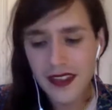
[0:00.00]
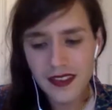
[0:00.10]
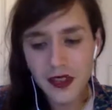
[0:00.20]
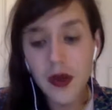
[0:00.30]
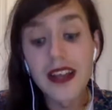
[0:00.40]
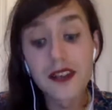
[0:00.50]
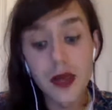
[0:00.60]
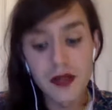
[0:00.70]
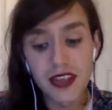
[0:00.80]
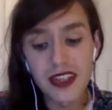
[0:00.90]
so
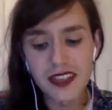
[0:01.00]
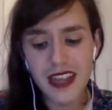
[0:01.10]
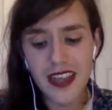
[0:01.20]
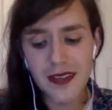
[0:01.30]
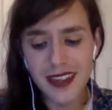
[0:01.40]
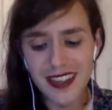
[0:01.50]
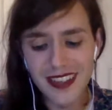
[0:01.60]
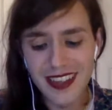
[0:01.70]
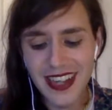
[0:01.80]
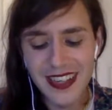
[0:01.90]
I'm trying to I
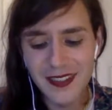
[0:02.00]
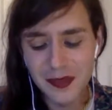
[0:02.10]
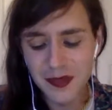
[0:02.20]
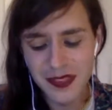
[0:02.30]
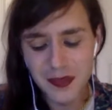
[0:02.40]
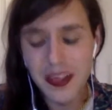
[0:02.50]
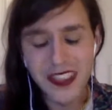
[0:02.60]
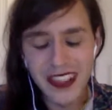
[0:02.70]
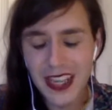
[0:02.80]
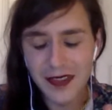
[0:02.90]
was
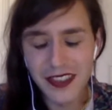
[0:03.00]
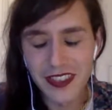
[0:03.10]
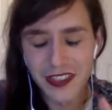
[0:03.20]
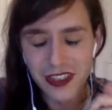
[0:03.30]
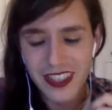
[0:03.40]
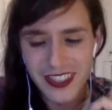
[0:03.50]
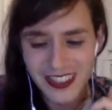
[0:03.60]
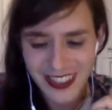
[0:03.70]
spending the afternoon trying to